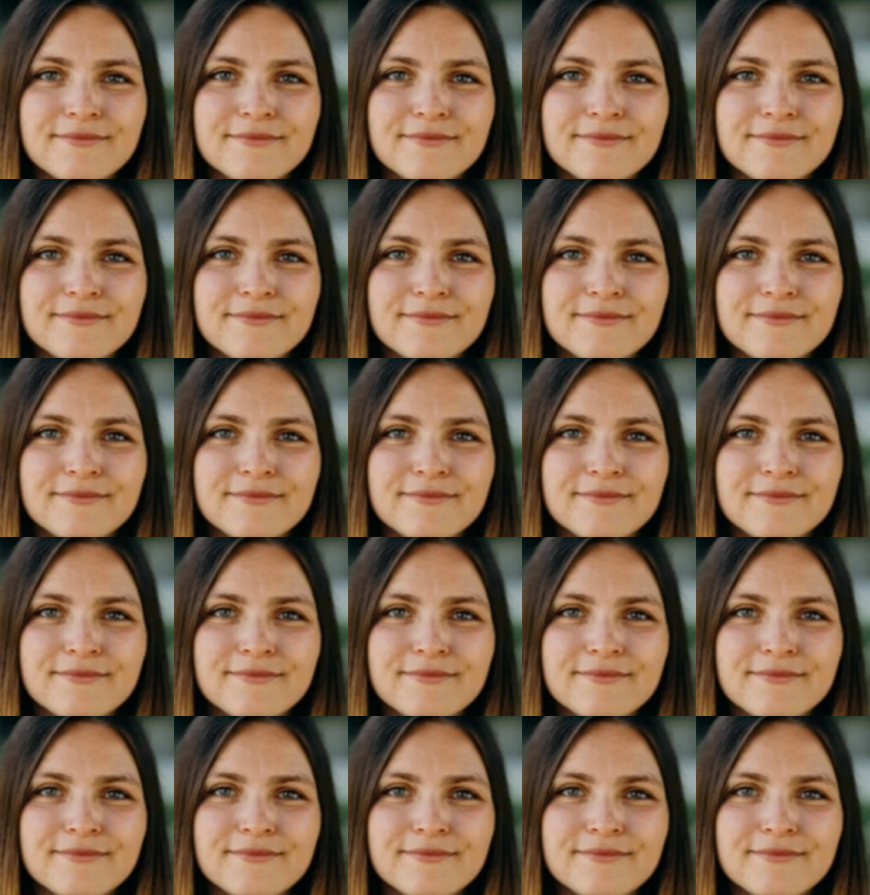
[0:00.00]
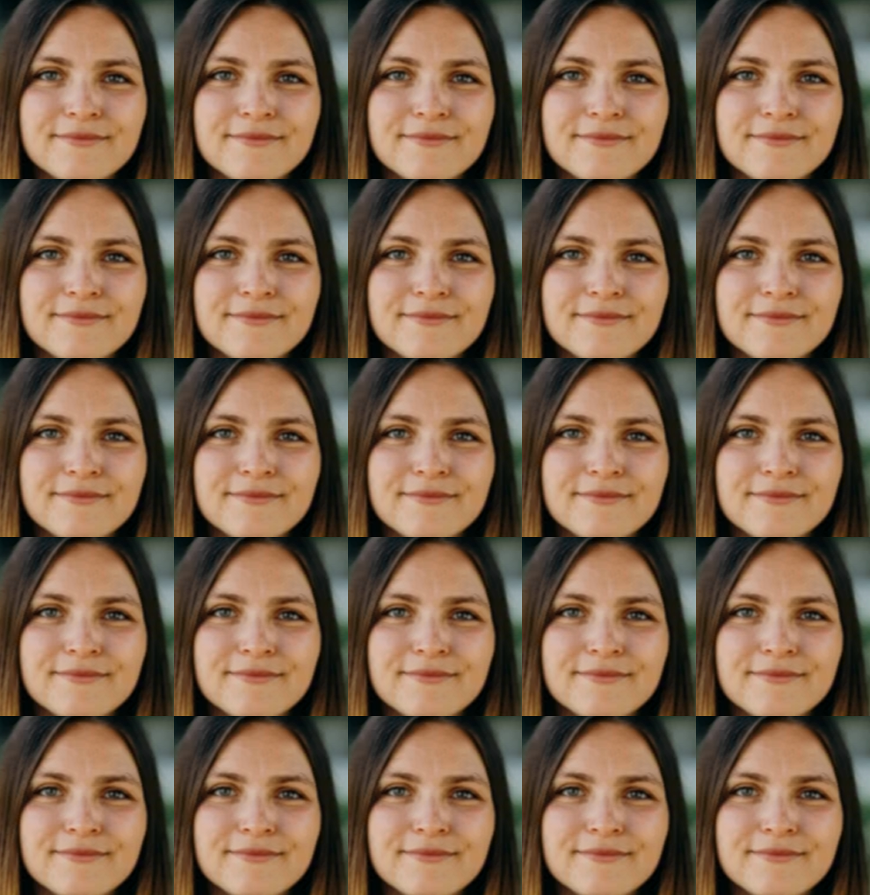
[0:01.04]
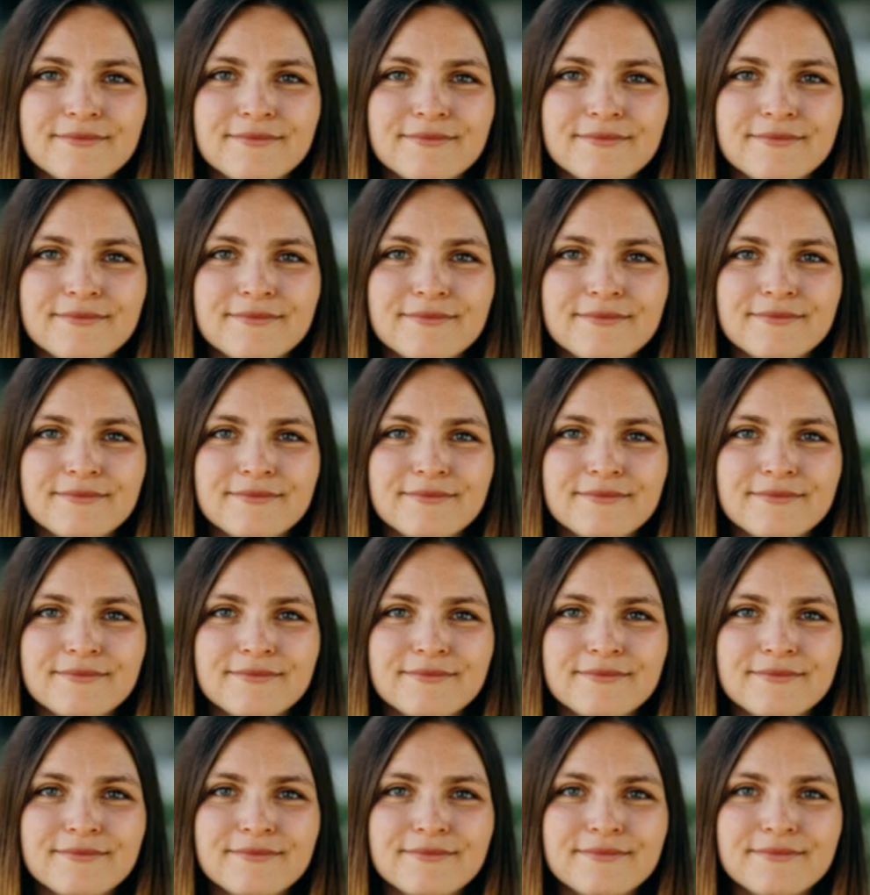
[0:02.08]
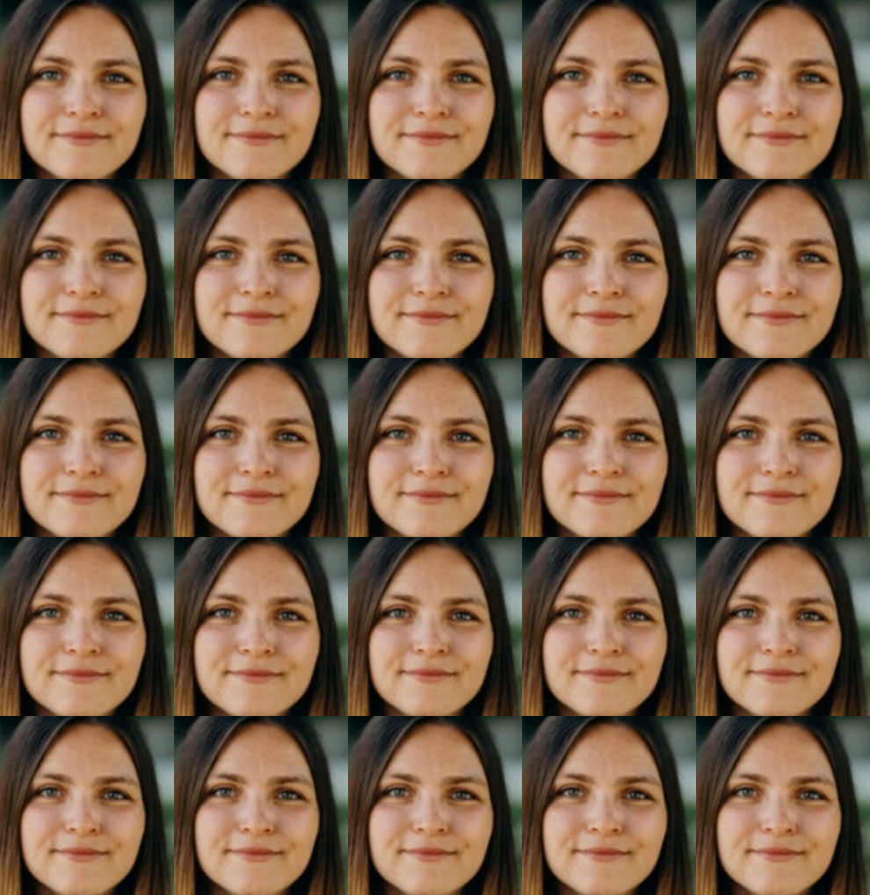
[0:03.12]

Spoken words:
The face doesn't move, so there is nothing to read.